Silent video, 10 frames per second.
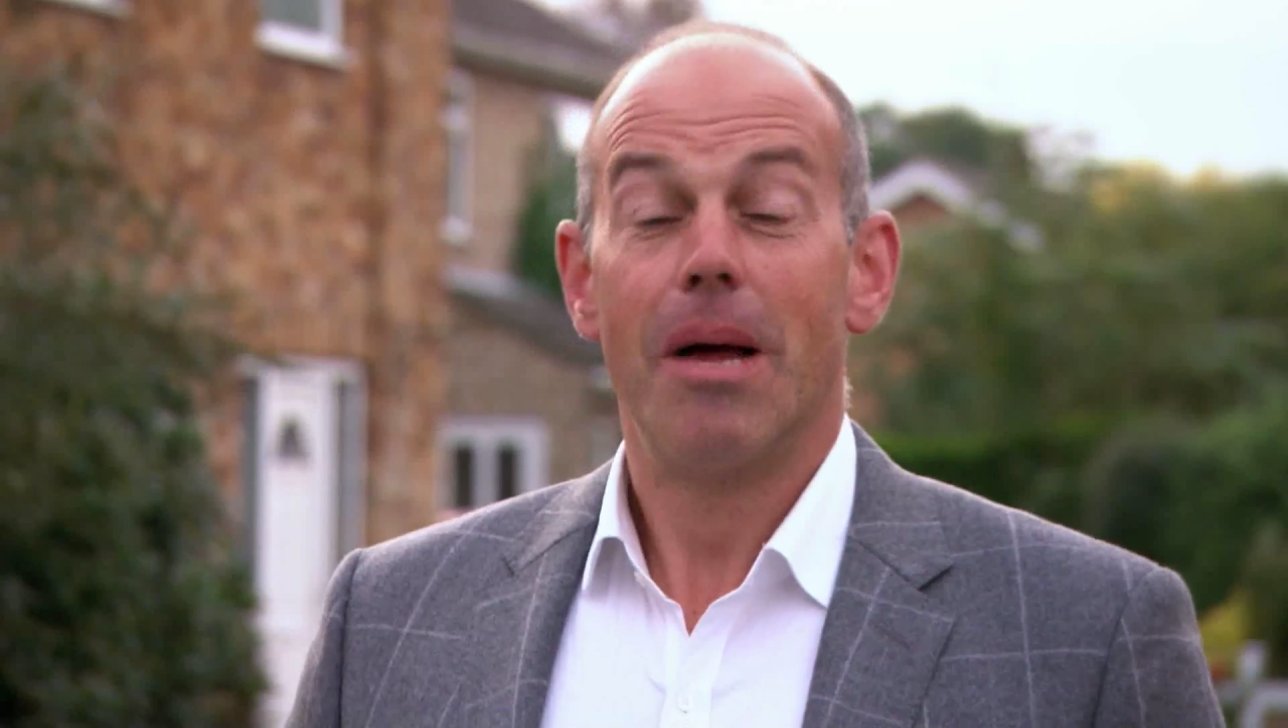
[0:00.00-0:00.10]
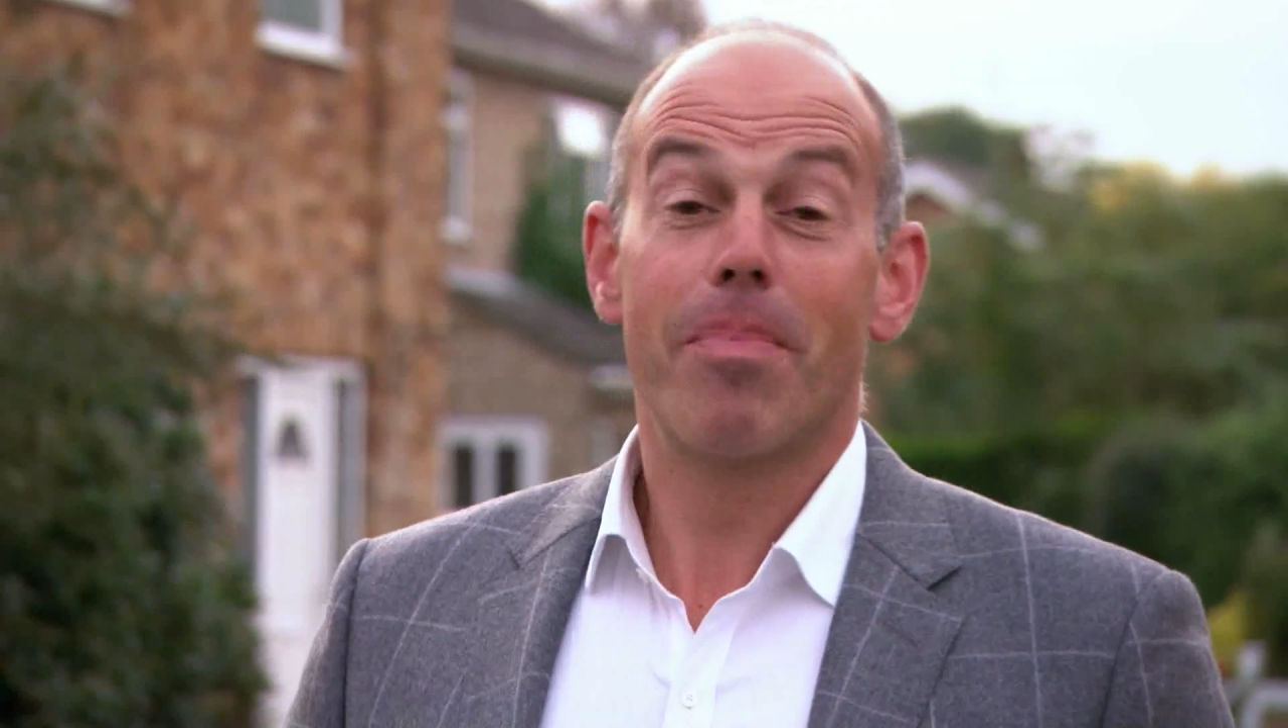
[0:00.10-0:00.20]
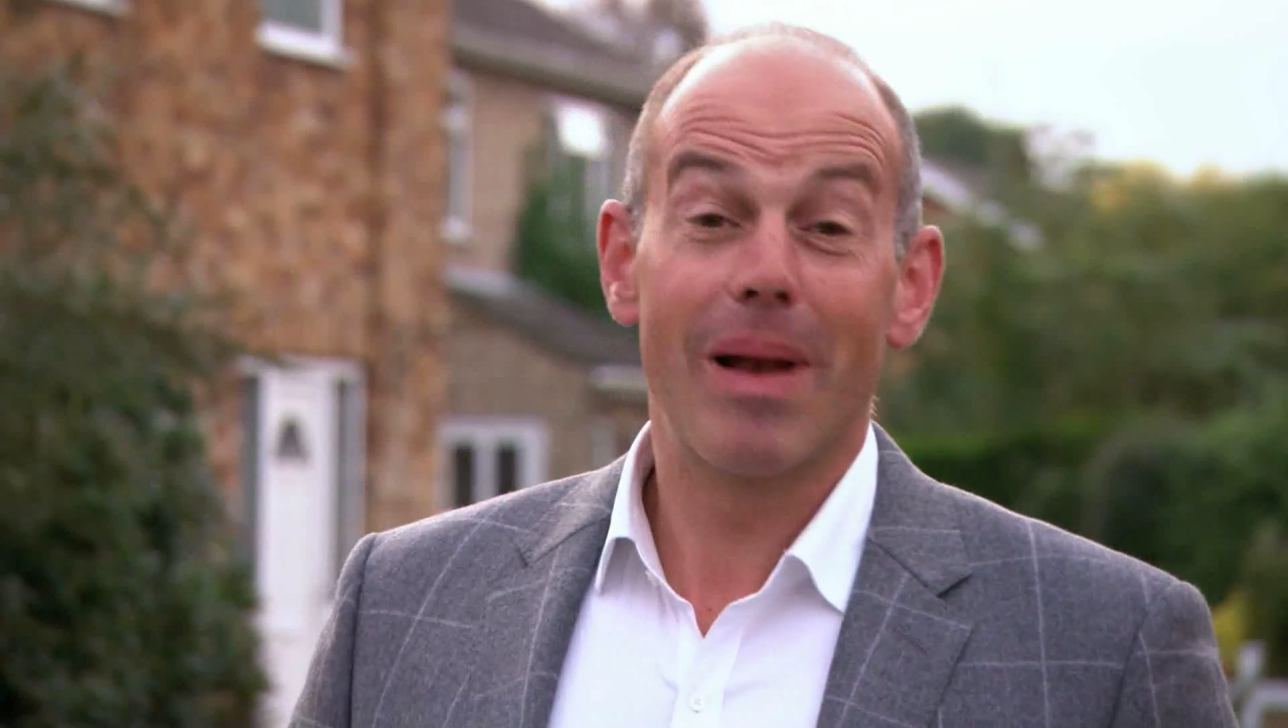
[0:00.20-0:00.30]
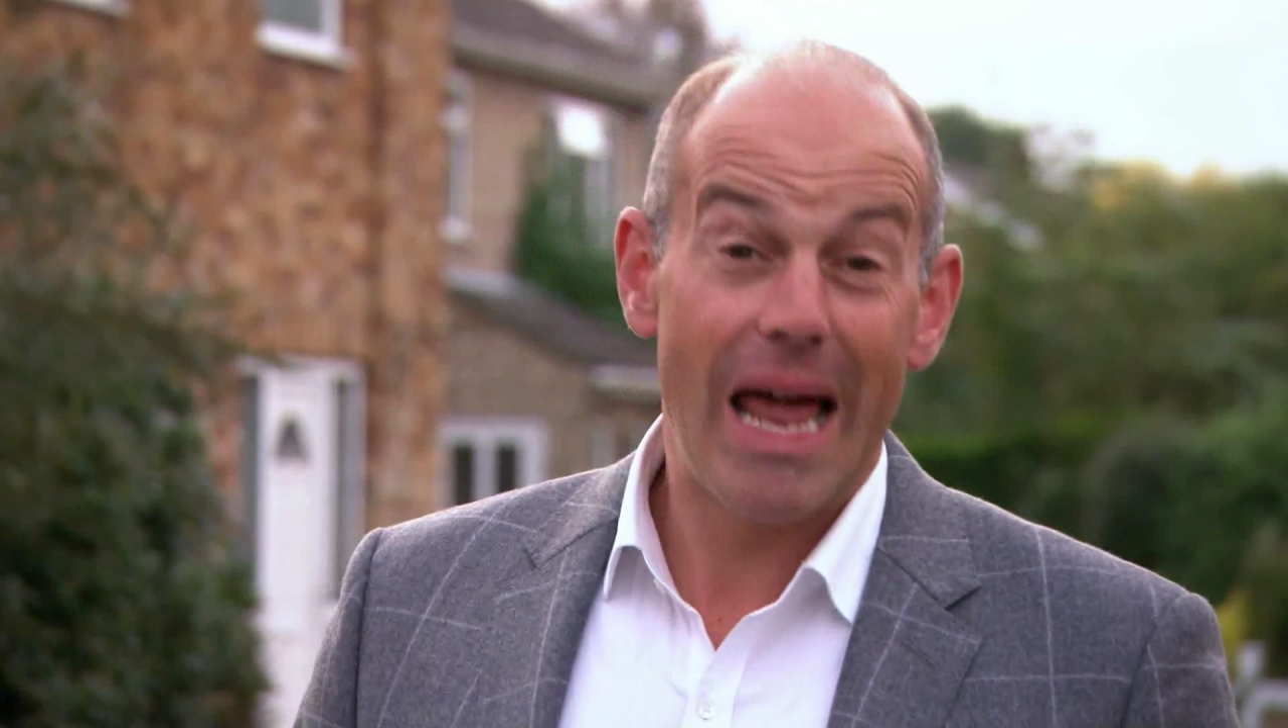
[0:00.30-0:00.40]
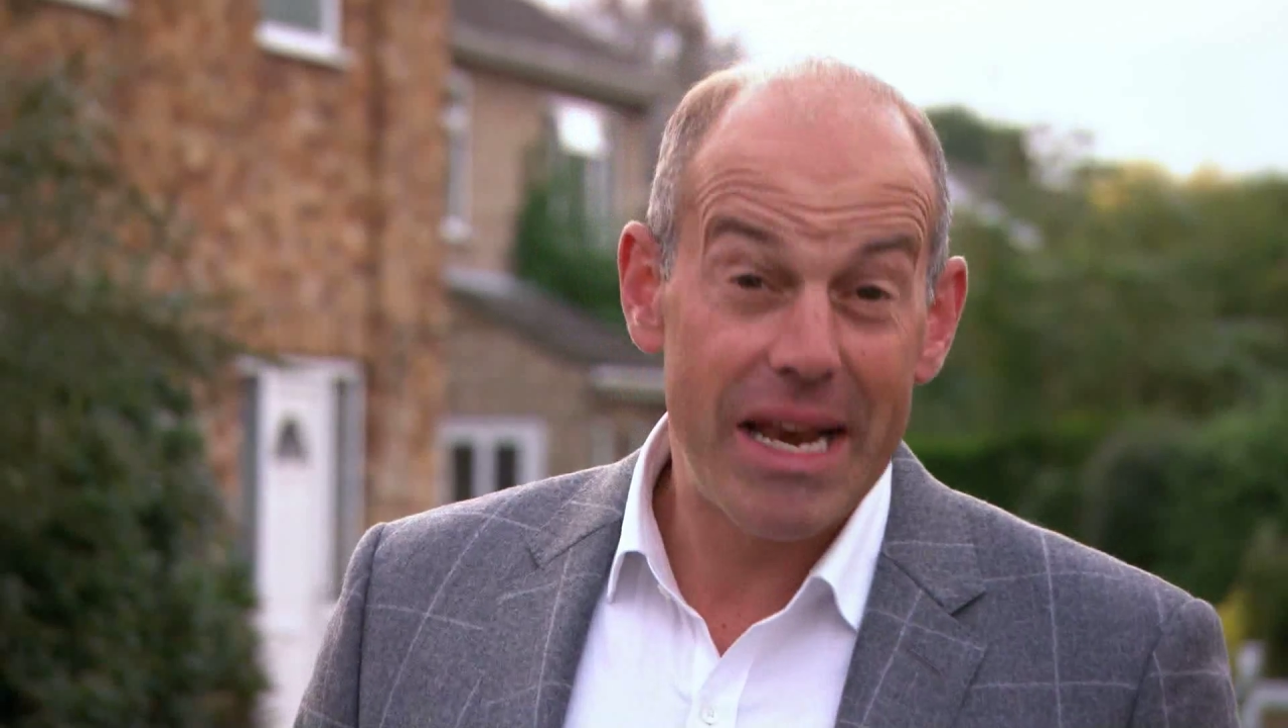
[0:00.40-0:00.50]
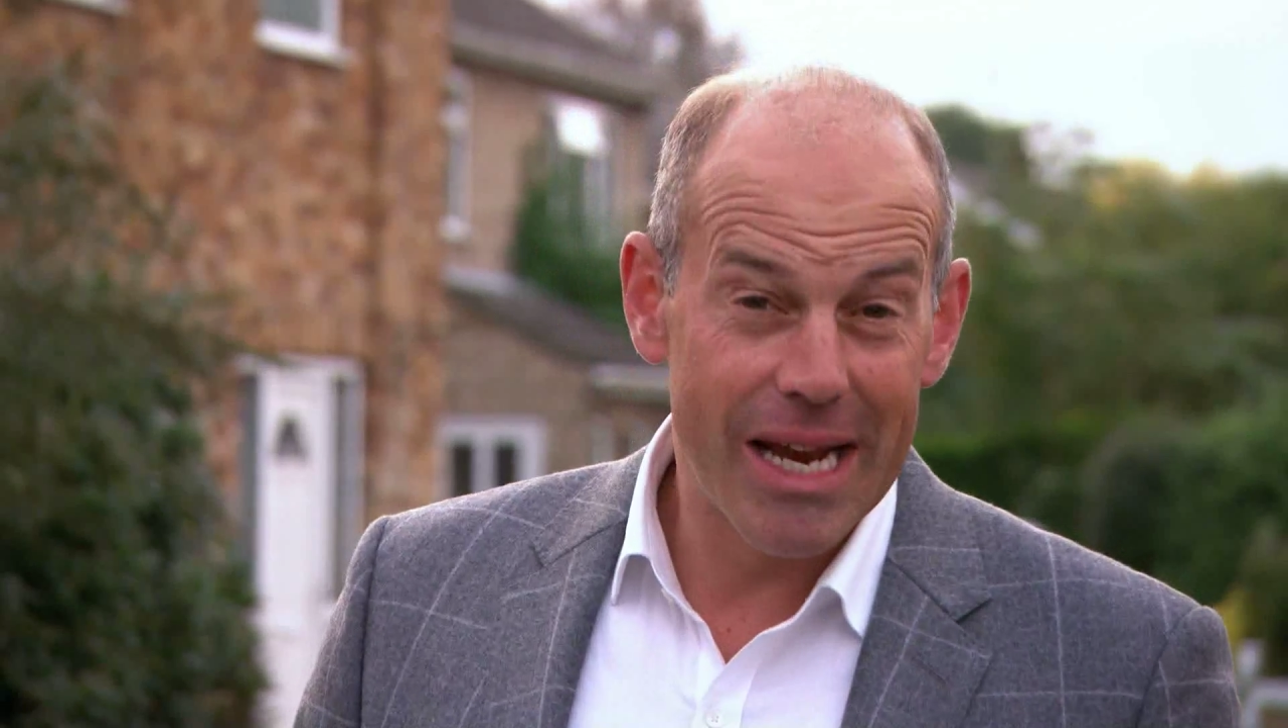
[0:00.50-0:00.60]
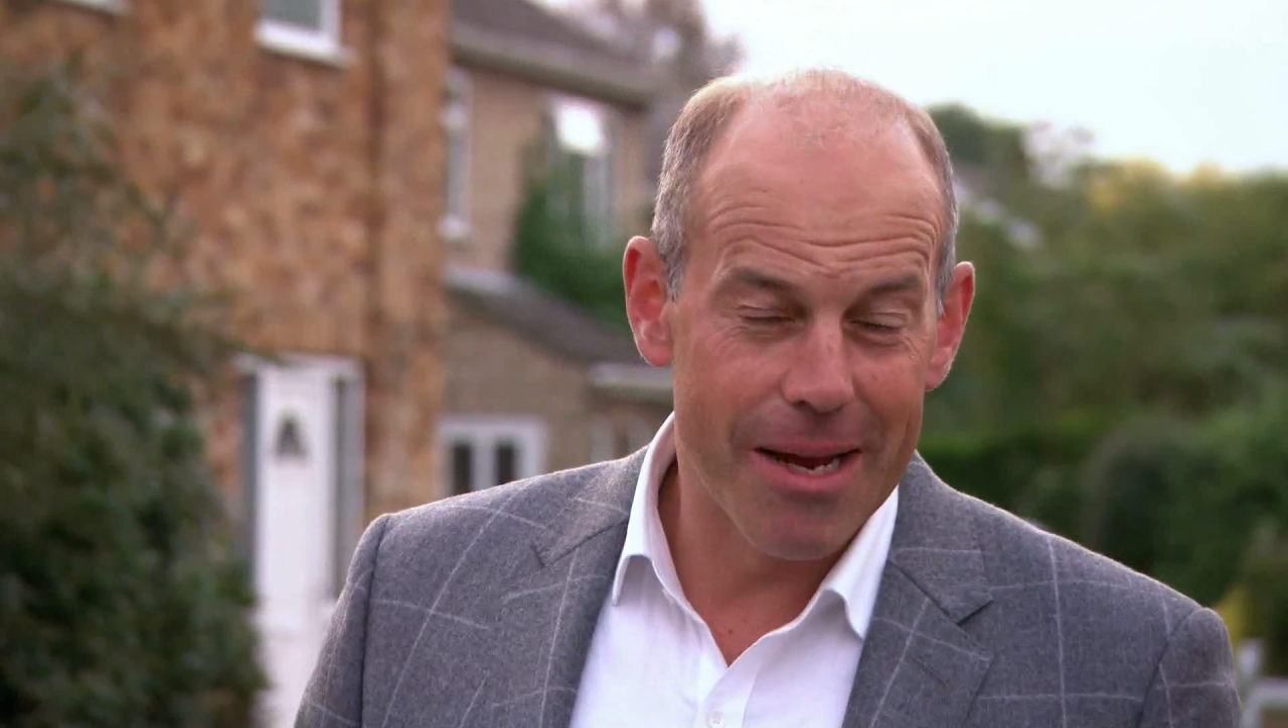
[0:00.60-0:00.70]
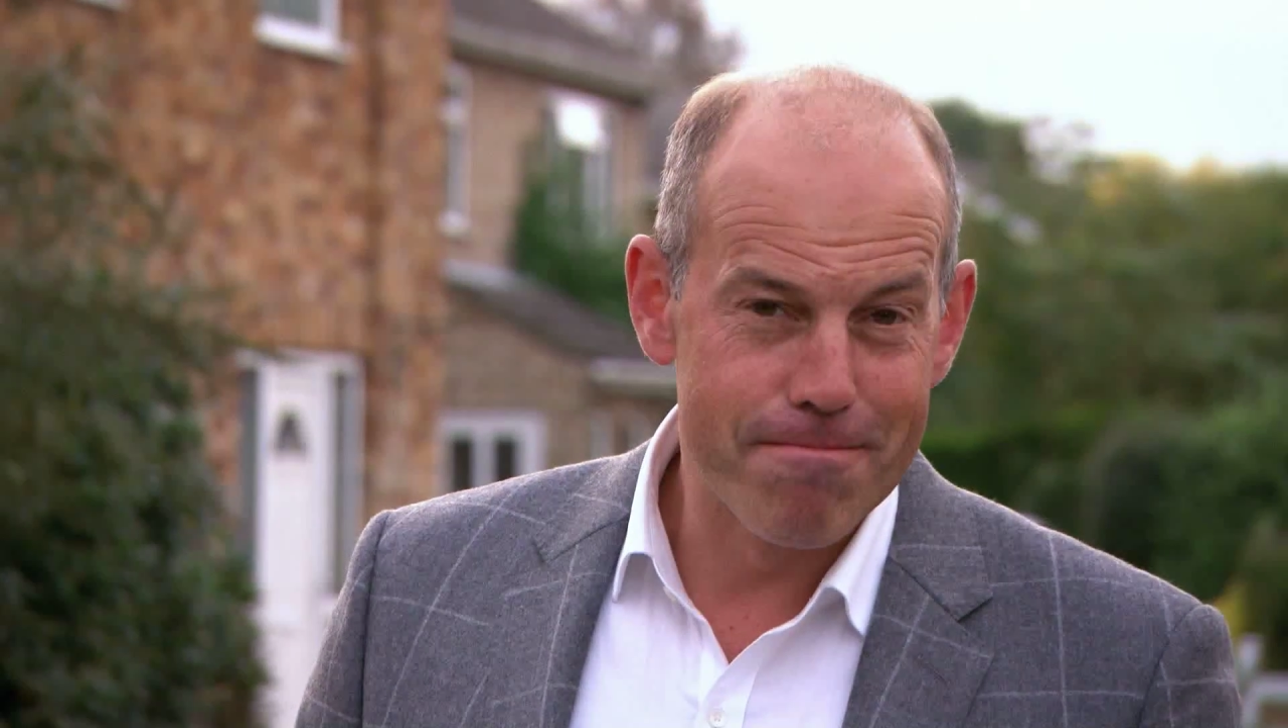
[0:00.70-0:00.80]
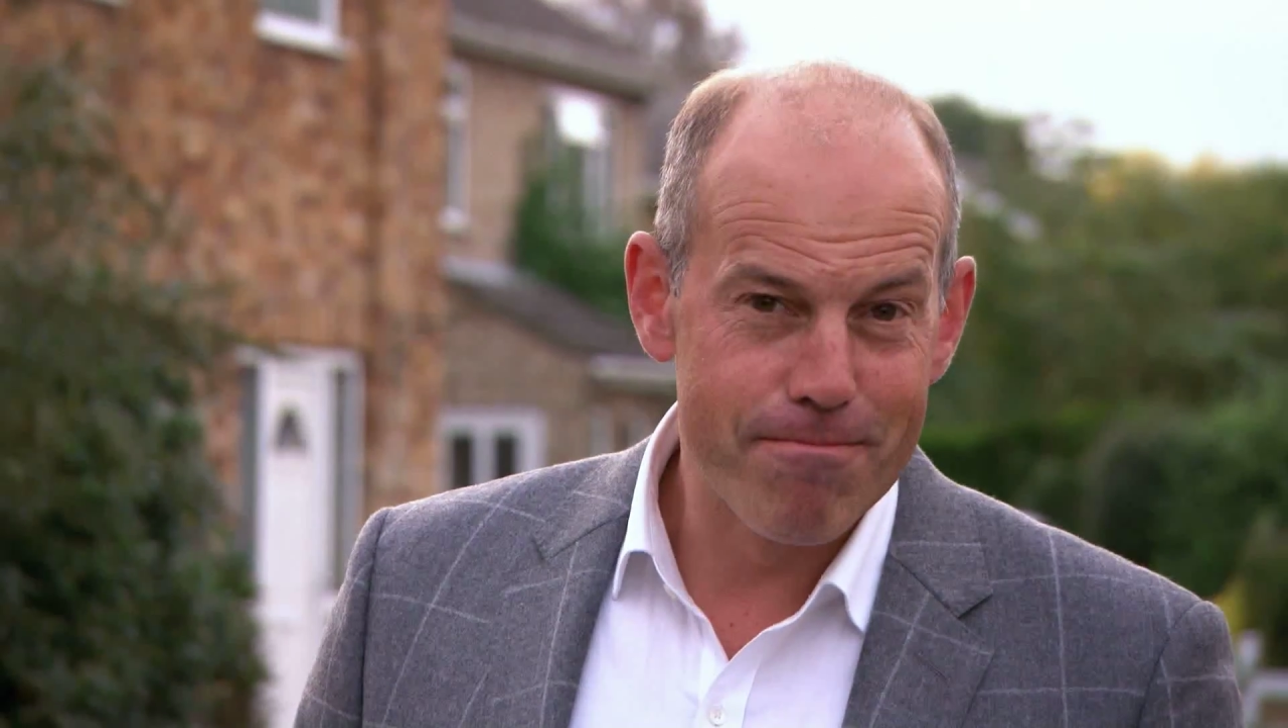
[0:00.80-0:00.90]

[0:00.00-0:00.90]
Planning.